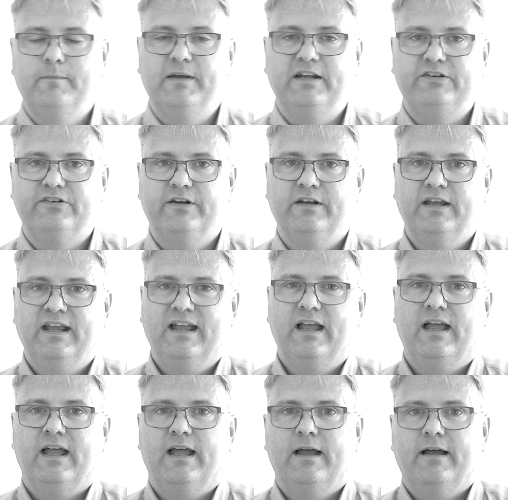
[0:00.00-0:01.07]
animation,
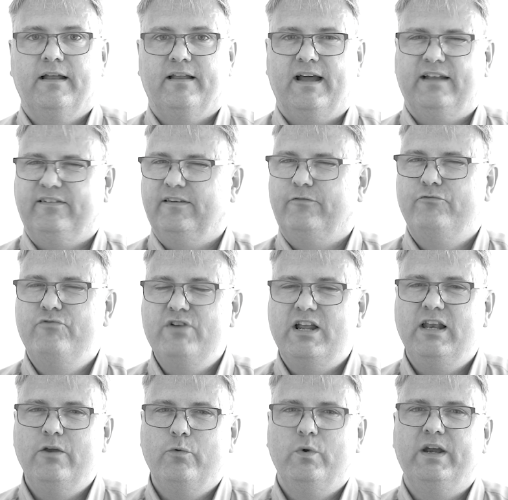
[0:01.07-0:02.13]
that's a
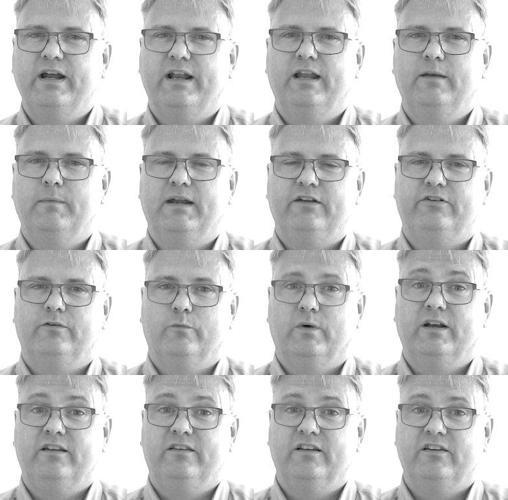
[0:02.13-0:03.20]
really weird animation.
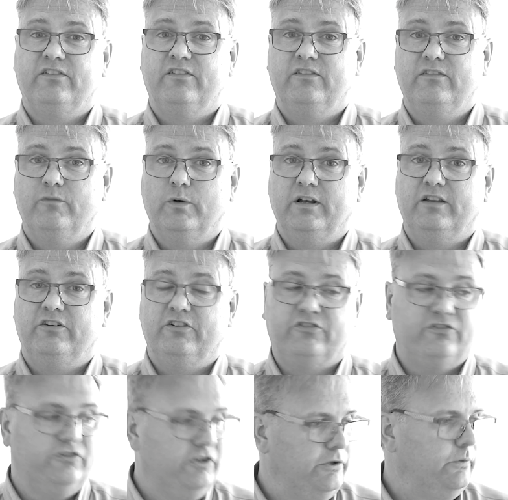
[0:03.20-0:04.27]
What it does, what it
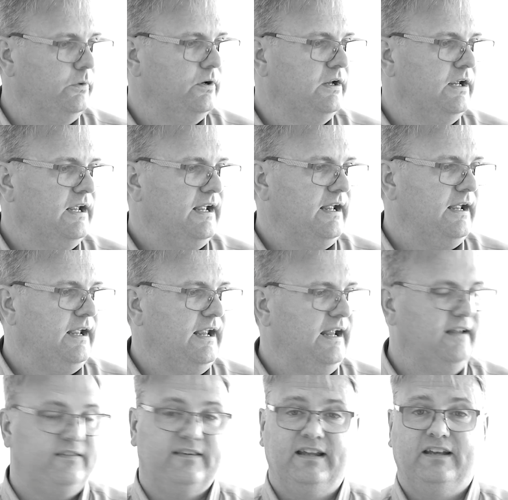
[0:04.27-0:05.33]
just do
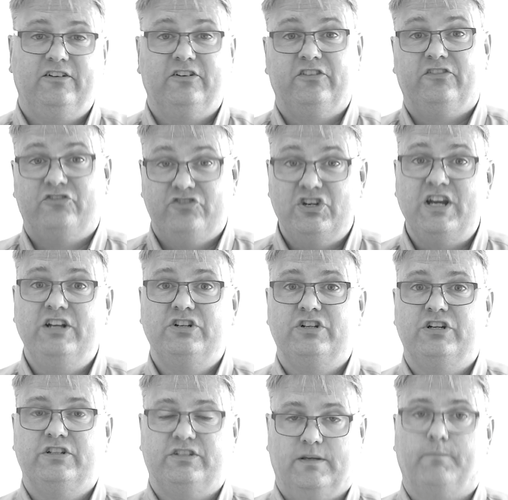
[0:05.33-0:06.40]
is that it just
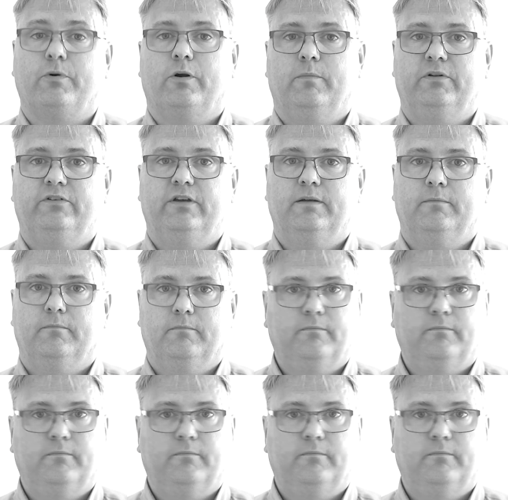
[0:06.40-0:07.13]
changes a property.